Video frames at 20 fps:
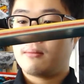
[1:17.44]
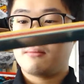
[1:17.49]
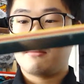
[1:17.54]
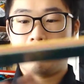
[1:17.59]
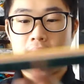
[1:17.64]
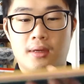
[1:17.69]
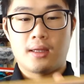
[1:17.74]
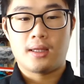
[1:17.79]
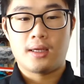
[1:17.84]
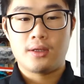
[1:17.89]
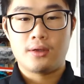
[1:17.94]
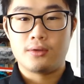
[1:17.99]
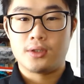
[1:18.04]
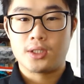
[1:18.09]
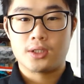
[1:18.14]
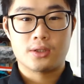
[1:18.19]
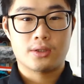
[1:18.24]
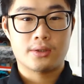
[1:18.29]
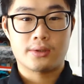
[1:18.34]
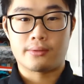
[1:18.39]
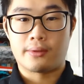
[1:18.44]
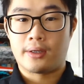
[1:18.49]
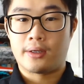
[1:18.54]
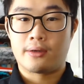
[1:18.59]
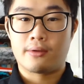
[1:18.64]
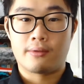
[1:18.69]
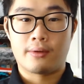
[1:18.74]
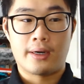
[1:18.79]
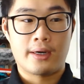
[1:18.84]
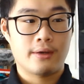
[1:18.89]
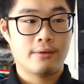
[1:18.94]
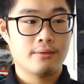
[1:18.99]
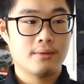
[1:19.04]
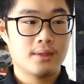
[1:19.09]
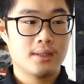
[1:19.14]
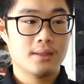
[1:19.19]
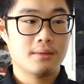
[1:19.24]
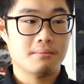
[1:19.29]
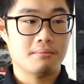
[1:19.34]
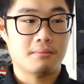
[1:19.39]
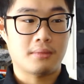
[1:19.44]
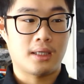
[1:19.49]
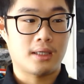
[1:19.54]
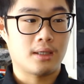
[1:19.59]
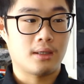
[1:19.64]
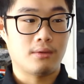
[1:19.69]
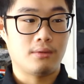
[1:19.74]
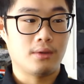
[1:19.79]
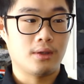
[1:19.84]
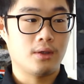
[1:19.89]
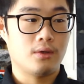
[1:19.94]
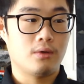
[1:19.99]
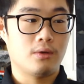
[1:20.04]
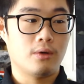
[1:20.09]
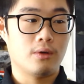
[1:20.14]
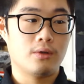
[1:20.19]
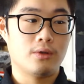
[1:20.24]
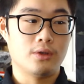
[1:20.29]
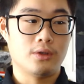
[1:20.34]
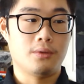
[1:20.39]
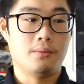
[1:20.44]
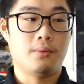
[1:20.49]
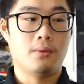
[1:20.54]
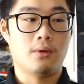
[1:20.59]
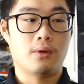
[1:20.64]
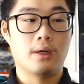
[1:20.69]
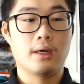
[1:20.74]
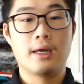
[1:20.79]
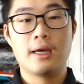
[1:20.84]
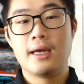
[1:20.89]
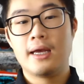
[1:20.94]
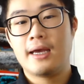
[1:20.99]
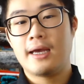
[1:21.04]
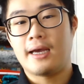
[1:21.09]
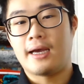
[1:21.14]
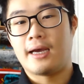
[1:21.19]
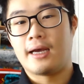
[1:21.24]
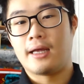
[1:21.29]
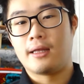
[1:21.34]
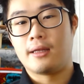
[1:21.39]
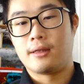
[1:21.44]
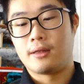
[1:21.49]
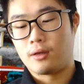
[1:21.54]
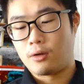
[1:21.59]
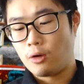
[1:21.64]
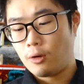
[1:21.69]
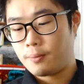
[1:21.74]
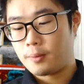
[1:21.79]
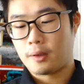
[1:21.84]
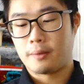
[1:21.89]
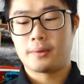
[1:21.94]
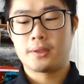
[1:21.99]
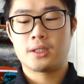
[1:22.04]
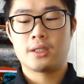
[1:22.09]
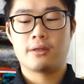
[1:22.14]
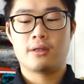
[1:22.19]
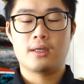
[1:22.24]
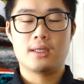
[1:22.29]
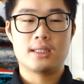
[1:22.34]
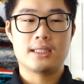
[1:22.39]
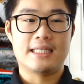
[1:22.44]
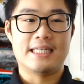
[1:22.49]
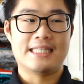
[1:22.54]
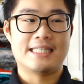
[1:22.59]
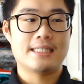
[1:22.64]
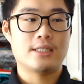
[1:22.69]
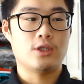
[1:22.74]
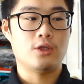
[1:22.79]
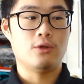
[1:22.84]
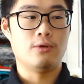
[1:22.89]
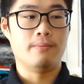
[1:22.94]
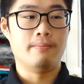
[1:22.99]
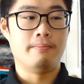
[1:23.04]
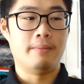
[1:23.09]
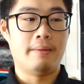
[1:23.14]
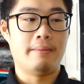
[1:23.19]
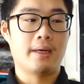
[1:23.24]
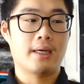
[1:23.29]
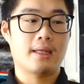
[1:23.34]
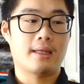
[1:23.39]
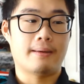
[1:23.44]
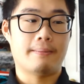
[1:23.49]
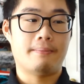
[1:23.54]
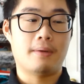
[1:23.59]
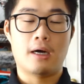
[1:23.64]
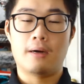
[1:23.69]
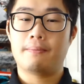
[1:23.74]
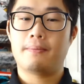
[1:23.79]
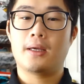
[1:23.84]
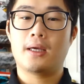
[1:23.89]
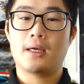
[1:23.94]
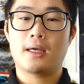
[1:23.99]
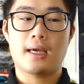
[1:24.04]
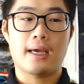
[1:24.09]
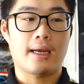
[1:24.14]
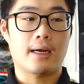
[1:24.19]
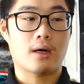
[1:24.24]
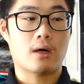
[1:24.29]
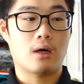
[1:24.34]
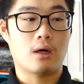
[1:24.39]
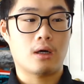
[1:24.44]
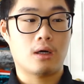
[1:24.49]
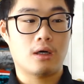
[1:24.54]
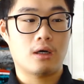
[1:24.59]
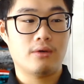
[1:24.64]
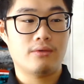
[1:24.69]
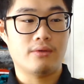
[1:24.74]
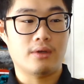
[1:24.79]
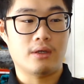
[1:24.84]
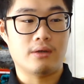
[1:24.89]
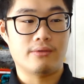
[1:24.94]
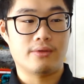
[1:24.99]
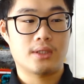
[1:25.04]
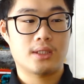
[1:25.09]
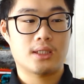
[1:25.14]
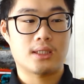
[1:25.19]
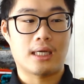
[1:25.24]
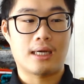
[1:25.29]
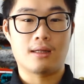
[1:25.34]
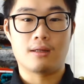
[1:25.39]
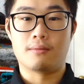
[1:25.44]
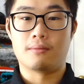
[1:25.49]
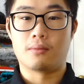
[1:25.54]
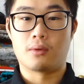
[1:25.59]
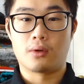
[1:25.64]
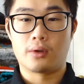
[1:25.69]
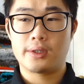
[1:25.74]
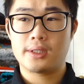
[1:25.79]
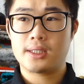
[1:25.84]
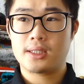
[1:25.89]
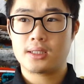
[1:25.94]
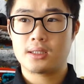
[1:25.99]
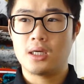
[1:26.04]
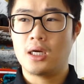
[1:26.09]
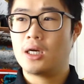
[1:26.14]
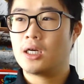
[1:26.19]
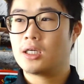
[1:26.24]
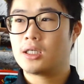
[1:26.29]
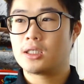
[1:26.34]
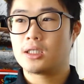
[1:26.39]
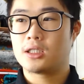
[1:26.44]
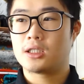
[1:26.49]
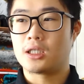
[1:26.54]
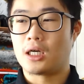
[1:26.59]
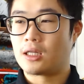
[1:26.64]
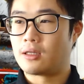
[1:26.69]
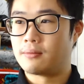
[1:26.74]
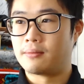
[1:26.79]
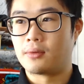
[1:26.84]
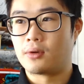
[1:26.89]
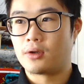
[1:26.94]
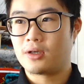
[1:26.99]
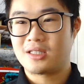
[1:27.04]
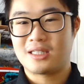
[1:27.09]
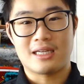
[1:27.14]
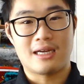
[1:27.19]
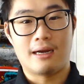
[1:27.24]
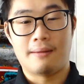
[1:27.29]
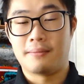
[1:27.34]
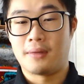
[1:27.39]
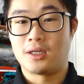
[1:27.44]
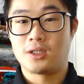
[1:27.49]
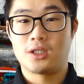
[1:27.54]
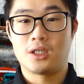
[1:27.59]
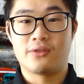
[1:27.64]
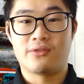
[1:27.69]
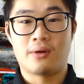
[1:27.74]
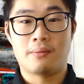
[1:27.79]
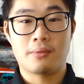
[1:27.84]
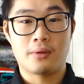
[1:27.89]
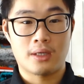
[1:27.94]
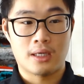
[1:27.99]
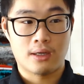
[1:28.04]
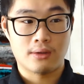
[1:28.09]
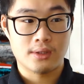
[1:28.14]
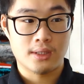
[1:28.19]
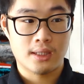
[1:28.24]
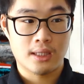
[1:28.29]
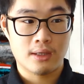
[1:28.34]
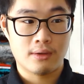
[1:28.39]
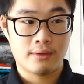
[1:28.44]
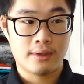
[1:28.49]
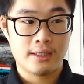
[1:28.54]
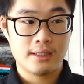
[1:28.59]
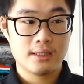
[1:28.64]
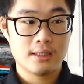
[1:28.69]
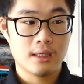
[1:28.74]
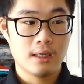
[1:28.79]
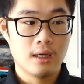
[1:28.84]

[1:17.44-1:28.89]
and then you just shred it around like a really cool cruiser board. And the whole purpose of this is to mimic the pumping and carve of slalom boards. I'm not sure if I'm pronouncing that right.